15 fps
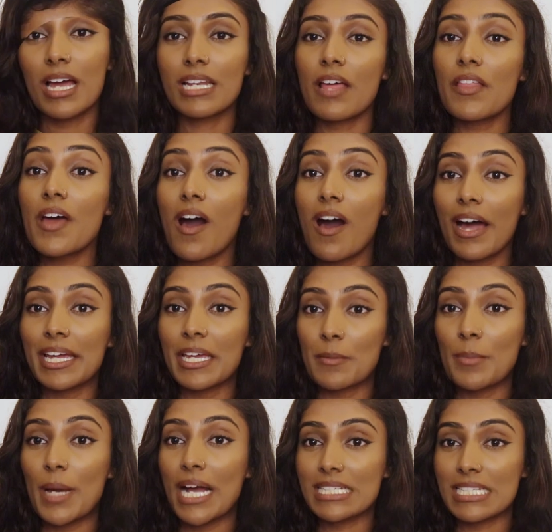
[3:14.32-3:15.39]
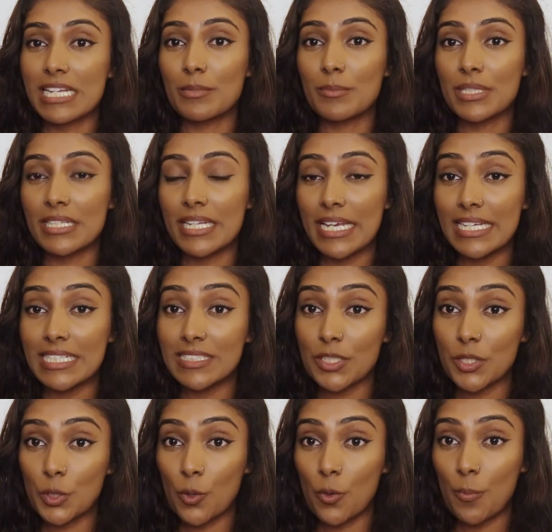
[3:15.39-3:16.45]
Another high impact element is
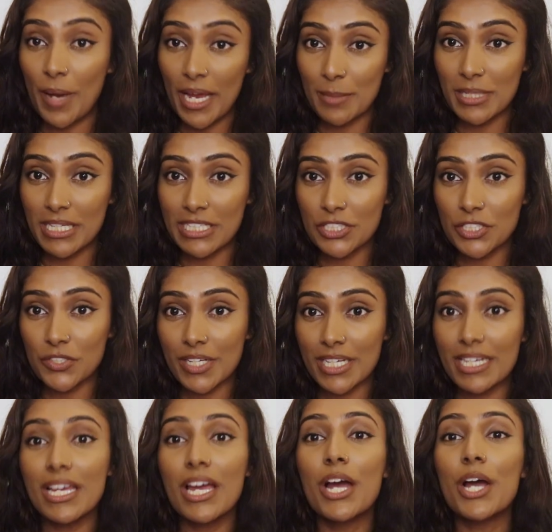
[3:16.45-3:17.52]
your payment history.